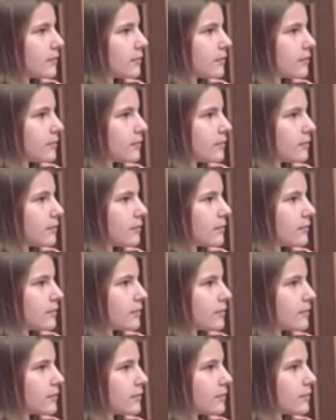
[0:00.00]

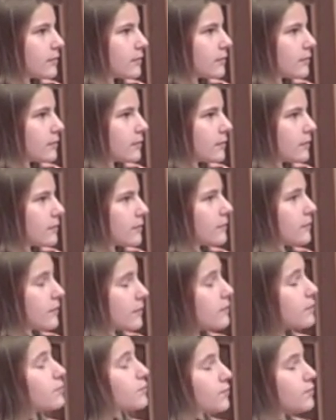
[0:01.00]

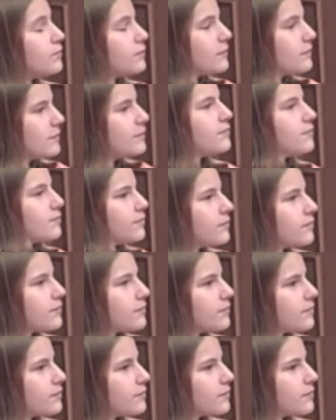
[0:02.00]

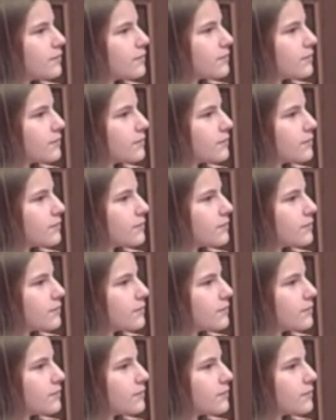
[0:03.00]
The person shown says nothing.